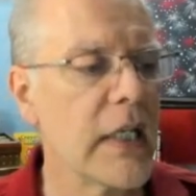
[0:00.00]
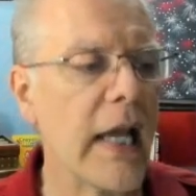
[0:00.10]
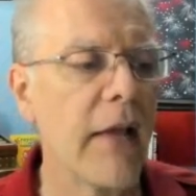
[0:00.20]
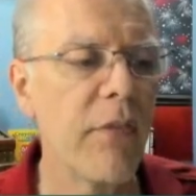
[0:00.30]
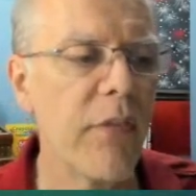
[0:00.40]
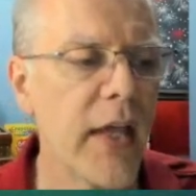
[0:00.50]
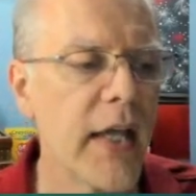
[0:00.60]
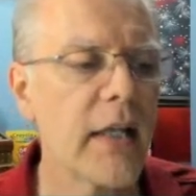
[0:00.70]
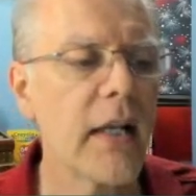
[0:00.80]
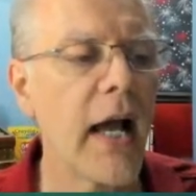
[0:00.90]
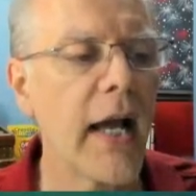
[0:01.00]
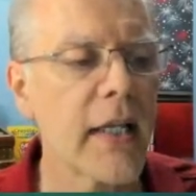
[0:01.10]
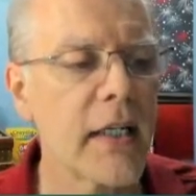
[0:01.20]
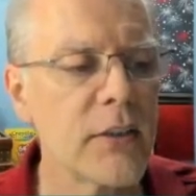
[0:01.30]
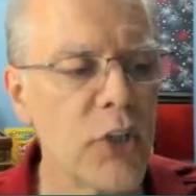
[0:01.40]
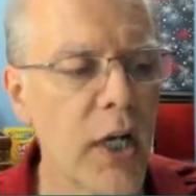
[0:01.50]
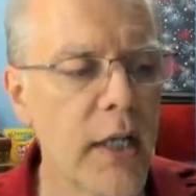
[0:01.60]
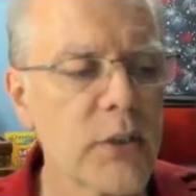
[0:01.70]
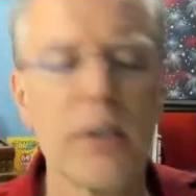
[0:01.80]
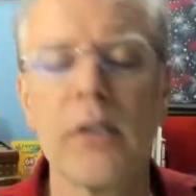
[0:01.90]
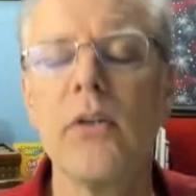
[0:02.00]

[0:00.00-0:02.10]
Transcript: and then I can adjust